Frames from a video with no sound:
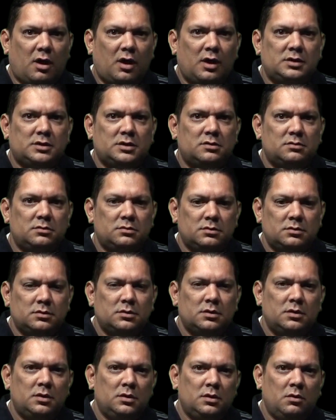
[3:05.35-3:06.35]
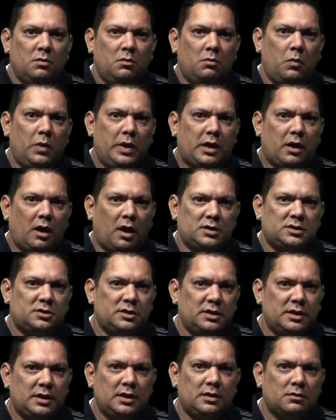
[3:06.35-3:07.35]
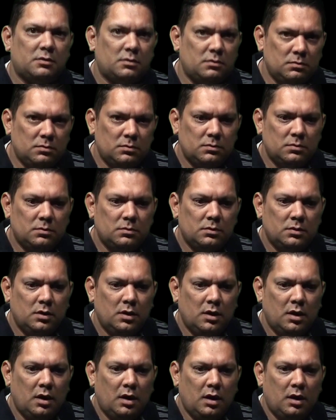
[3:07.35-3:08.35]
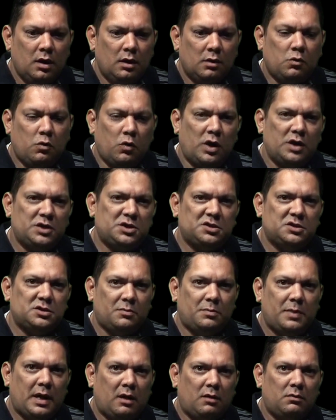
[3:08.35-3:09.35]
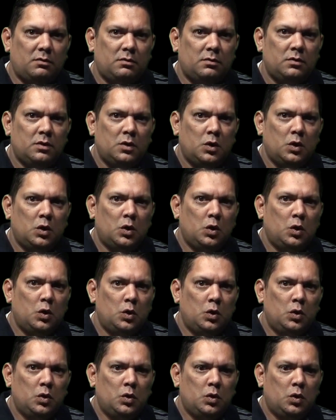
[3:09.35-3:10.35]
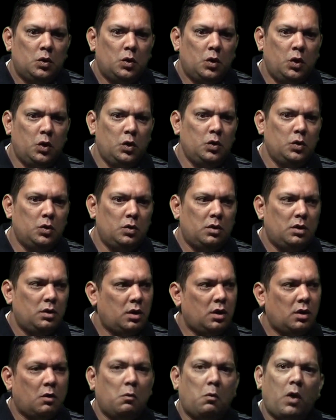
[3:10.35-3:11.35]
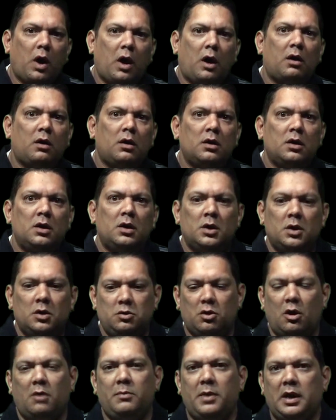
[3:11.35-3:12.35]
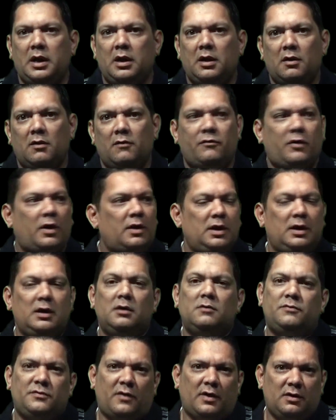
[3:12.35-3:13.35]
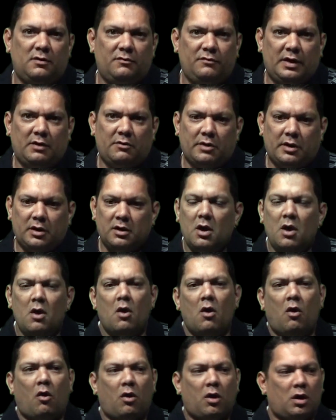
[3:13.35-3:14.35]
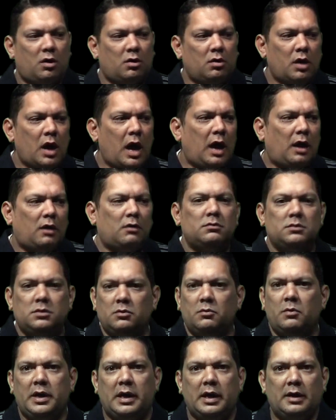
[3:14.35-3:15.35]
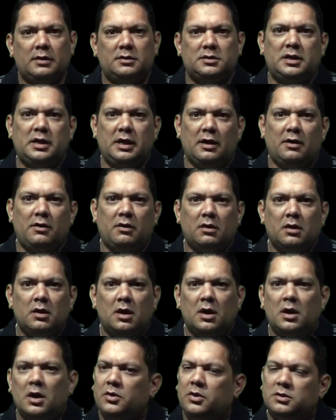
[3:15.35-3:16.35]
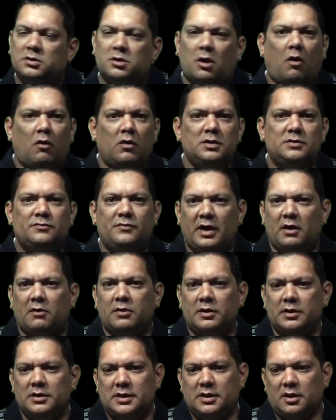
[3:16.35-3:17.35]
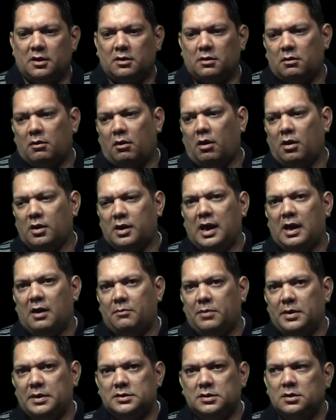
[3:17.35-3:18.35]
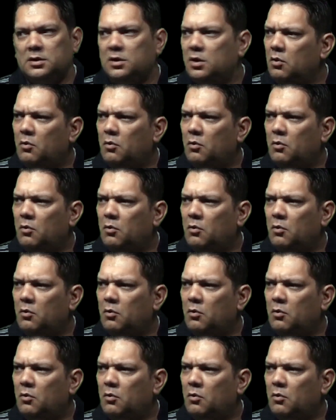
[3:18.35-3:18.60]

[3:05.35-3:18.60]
College, we constantly get questions about where do I meet if I need to find a veteran, or how do we get together? There's always veterans here on campus.